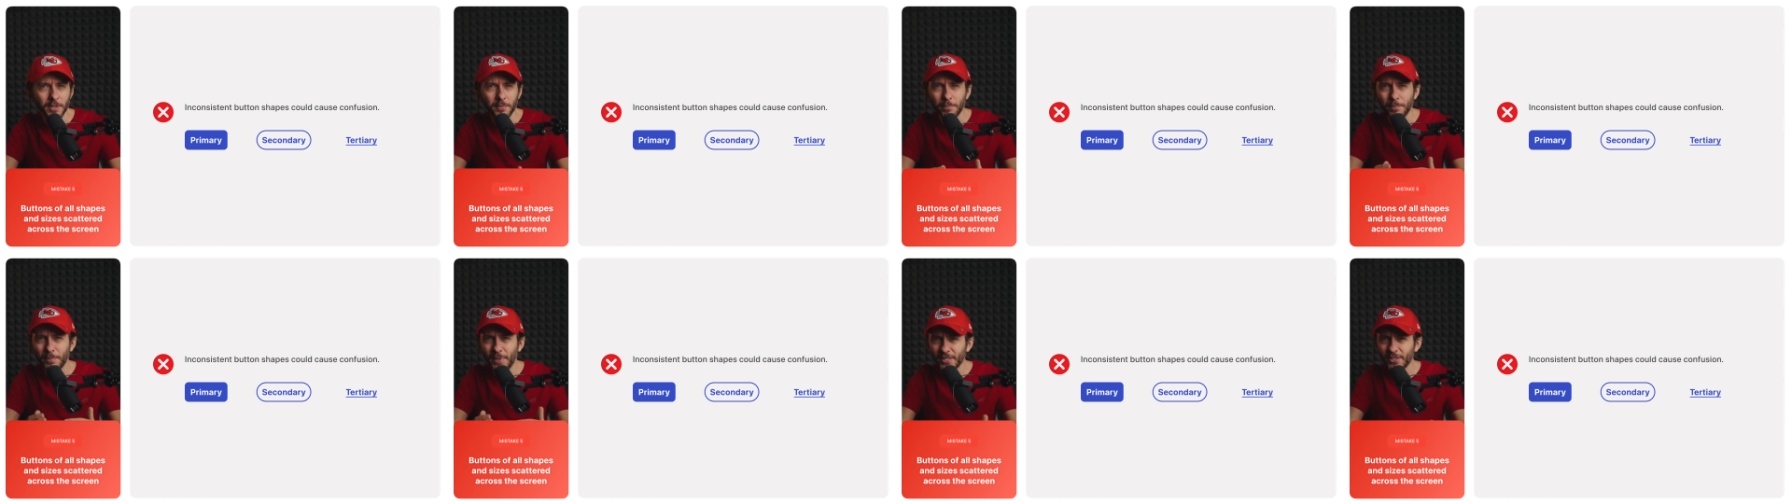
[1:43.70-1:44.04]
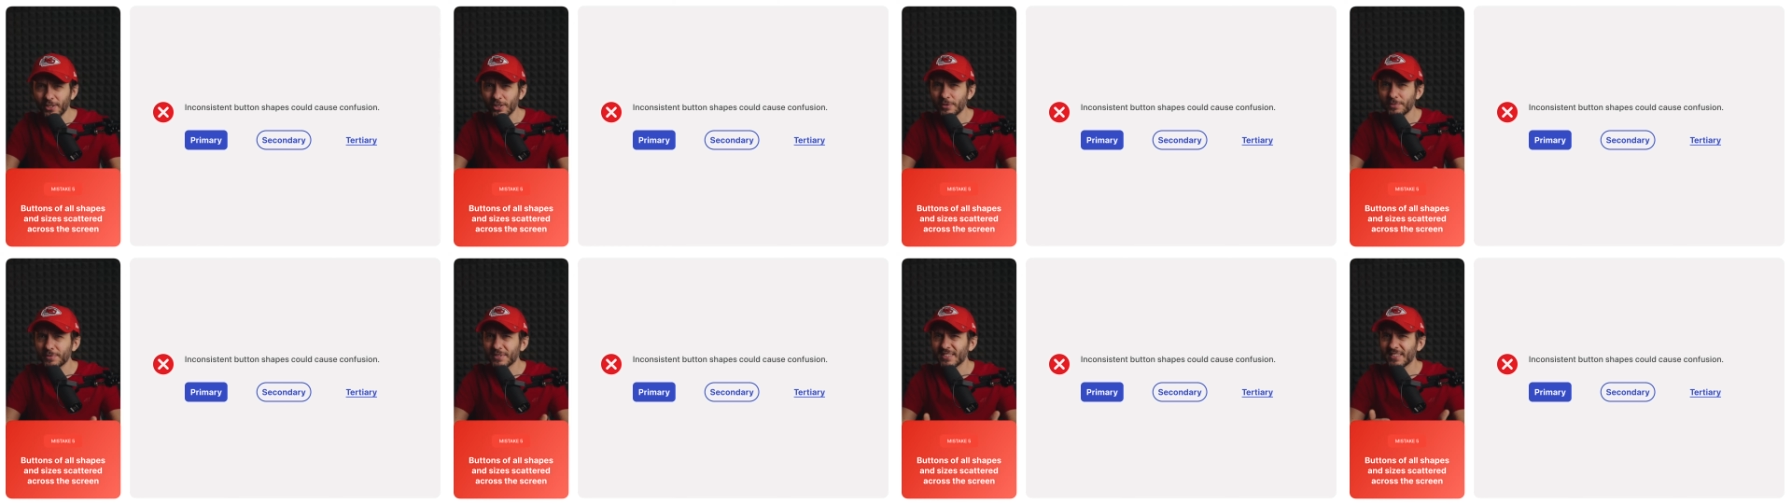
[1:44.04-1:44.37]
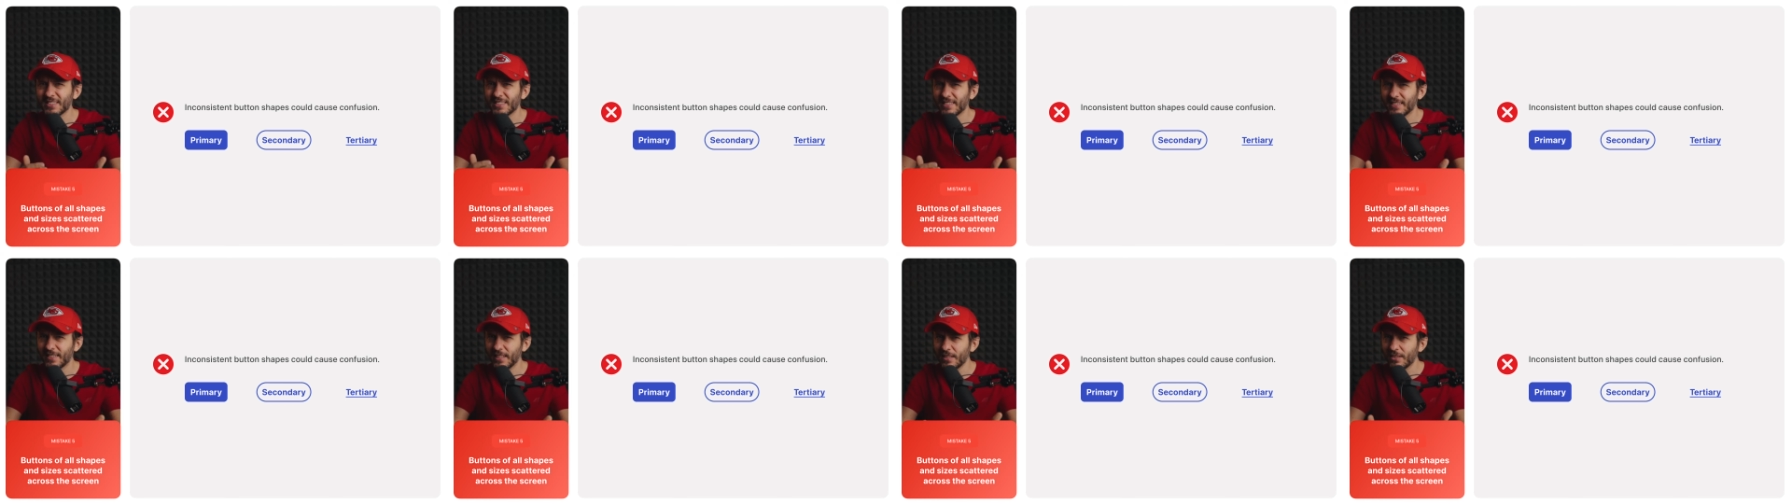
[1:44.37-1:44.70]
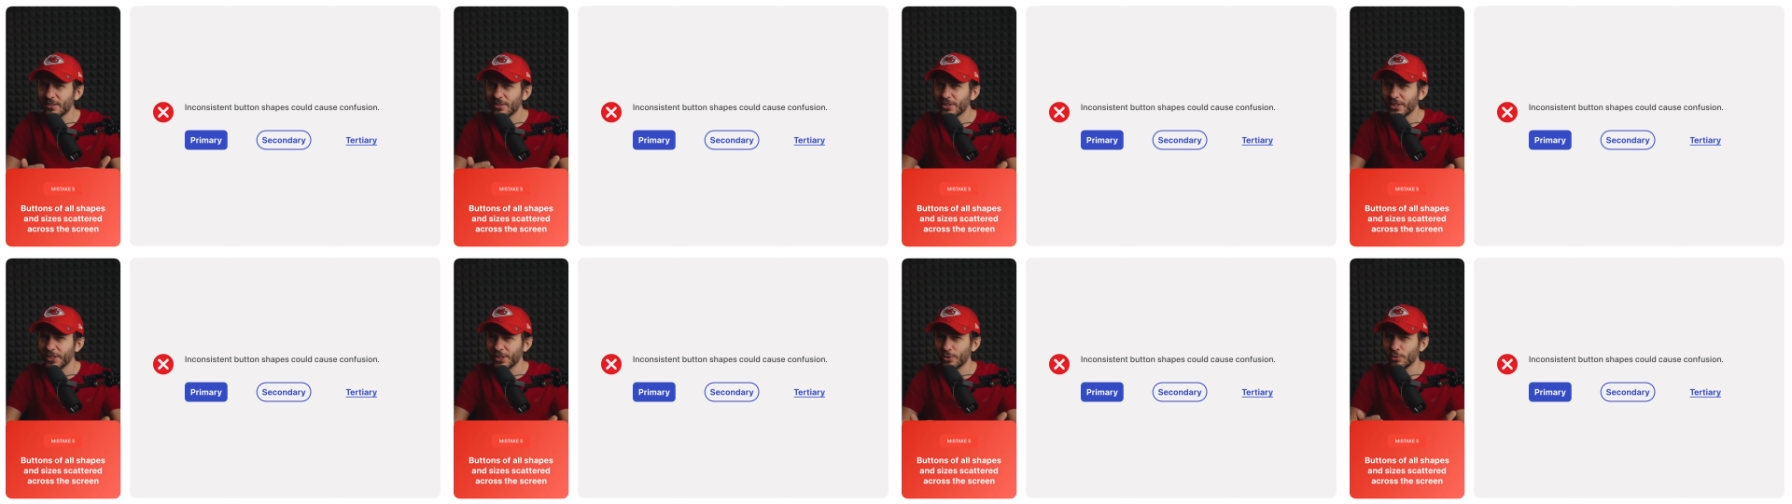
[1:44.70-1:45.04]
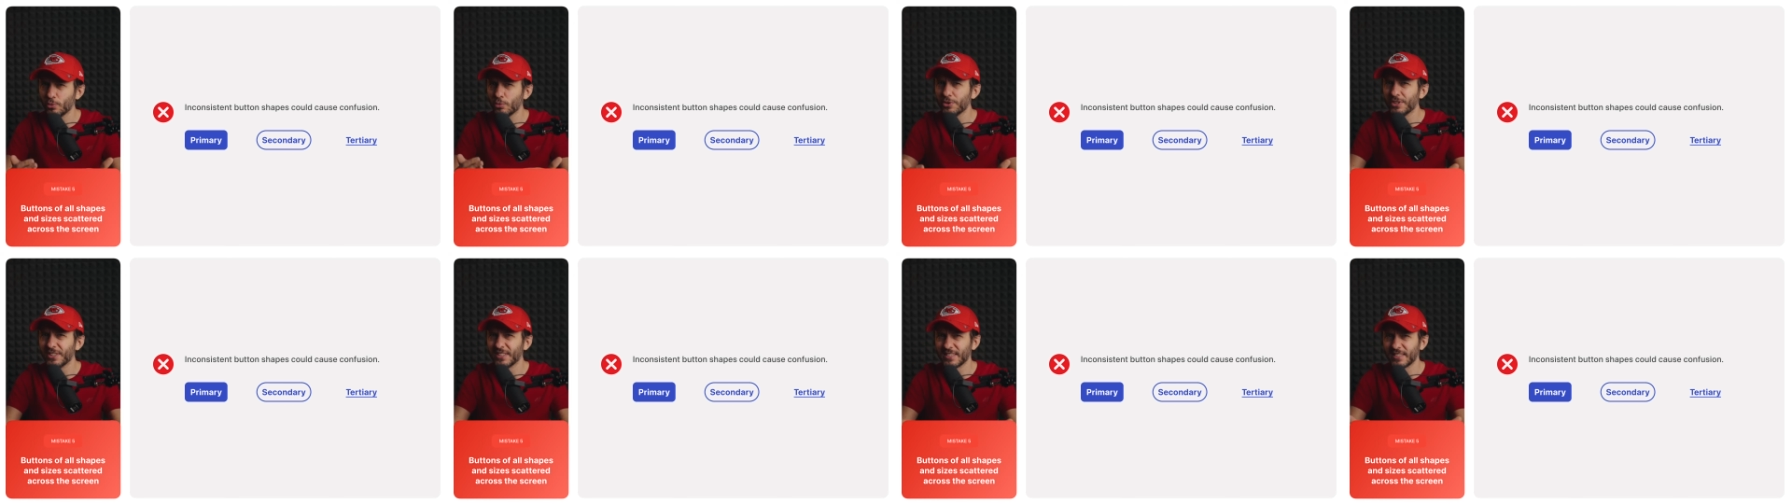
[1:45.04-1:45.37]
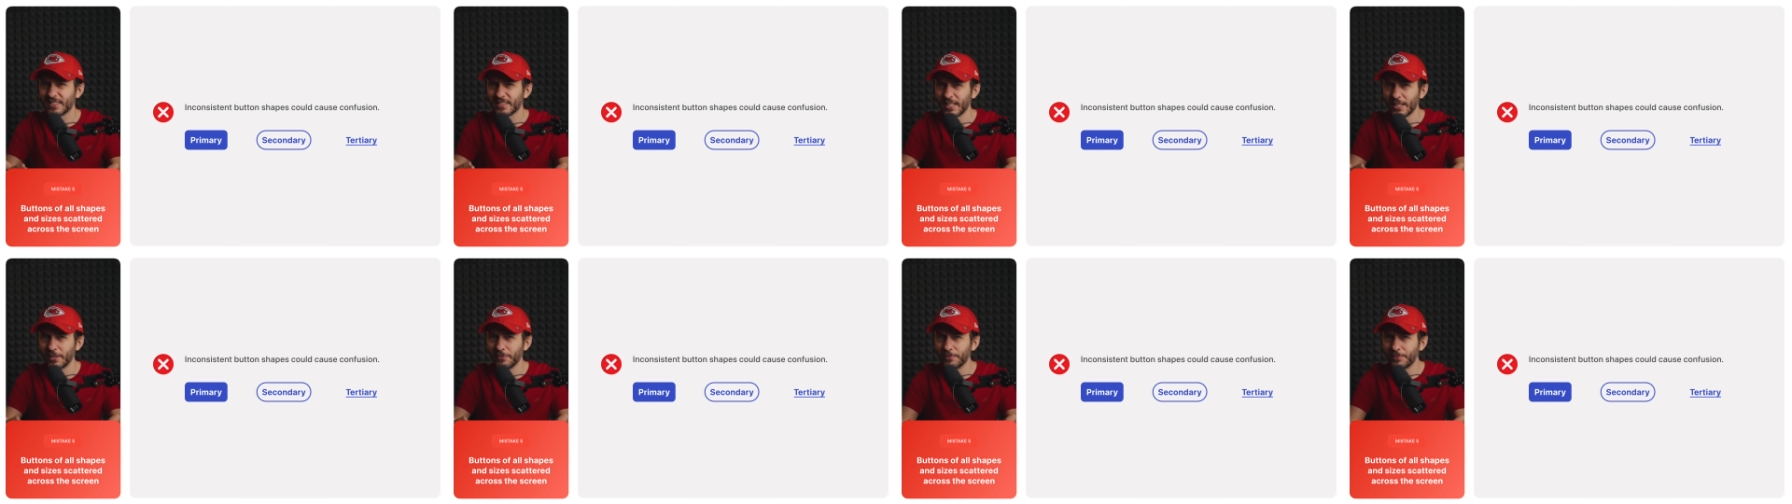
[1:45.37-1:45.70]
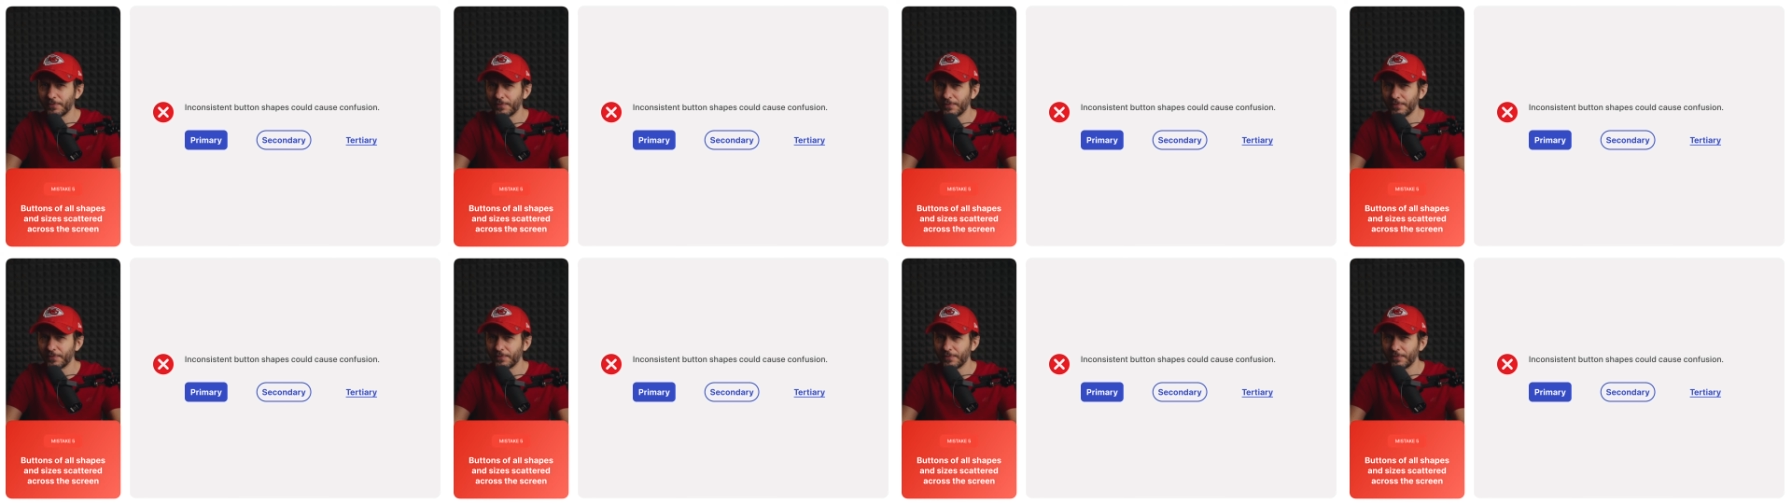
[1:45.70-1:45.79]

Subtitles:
Buttons that they do the same